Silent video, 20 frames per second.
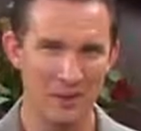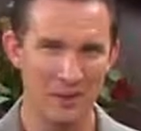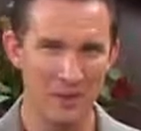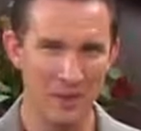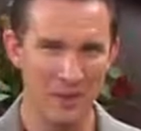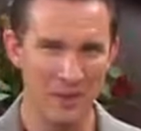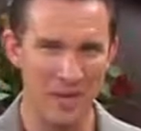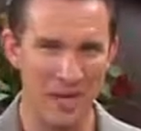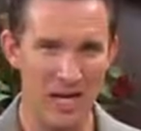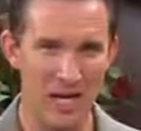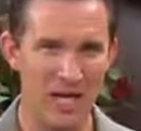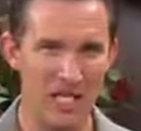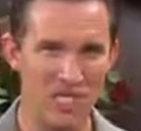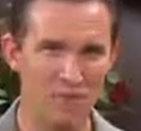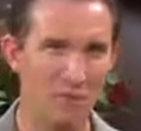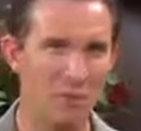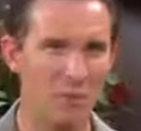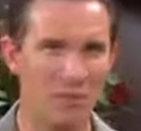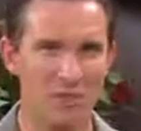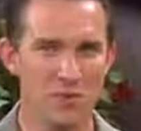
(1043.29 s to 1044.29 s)
When the
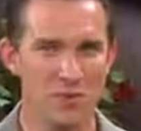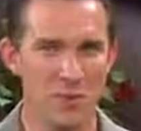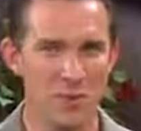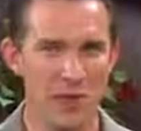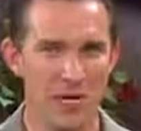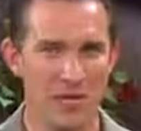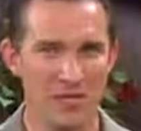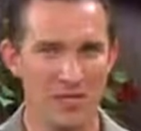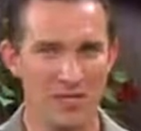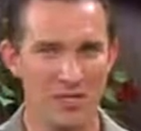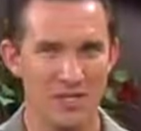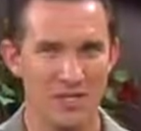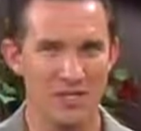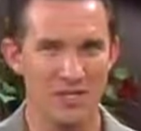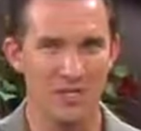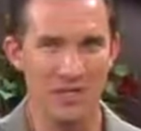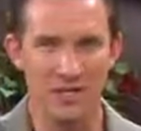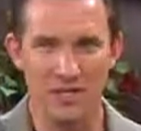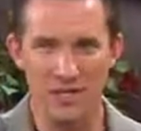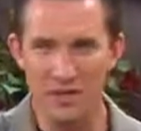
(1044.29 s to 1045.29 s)
gospel was preached
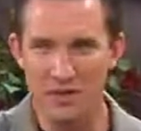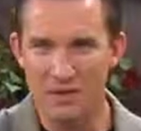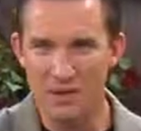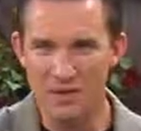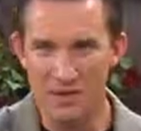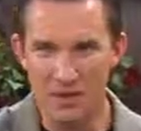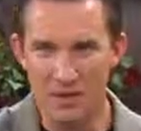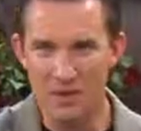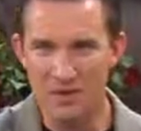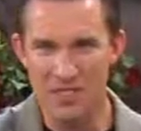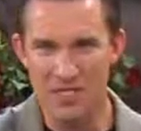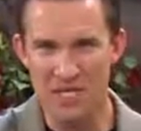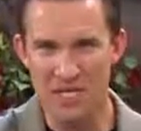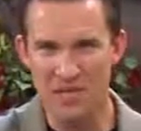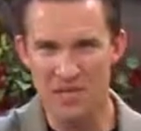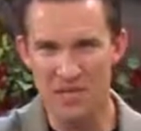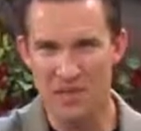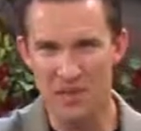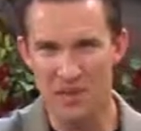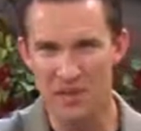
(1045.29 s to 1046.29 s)
during the first
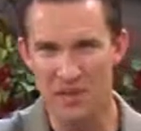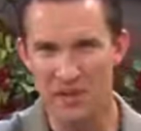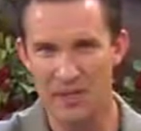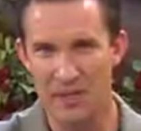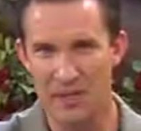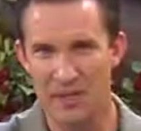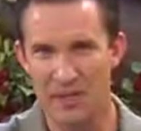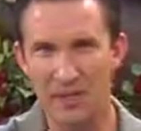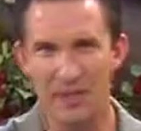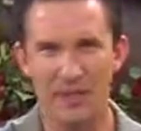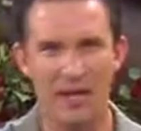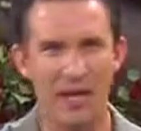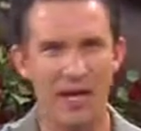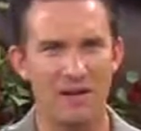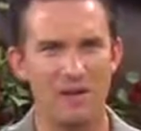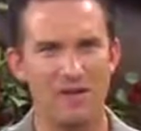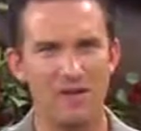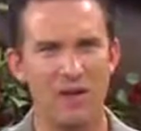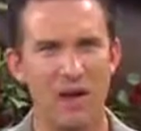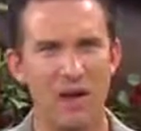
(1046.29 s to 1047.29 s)
century, when
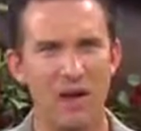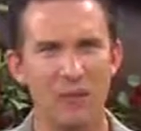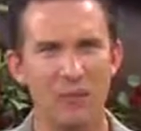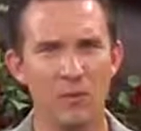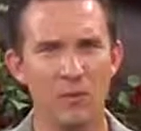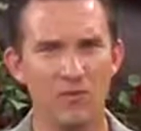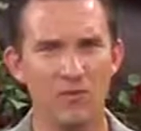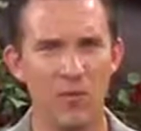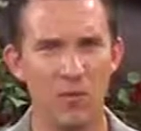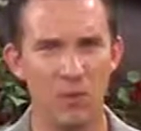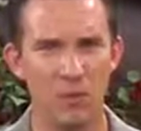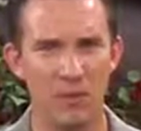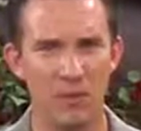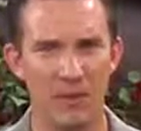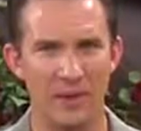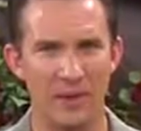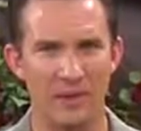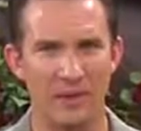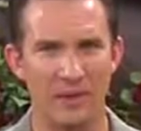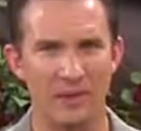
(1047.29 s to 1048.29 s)
that fountain was
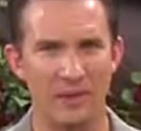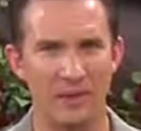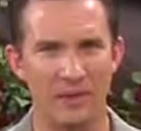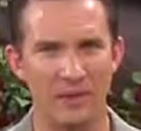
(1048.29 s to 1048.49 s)
opened,